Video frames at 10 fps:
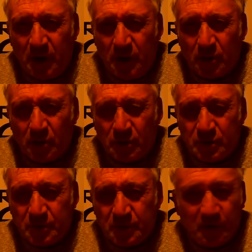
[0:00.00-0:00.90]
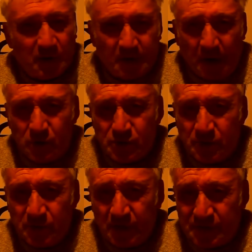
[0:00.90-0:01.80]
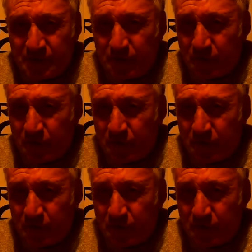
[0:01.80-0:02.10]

euros for 1,000 invested over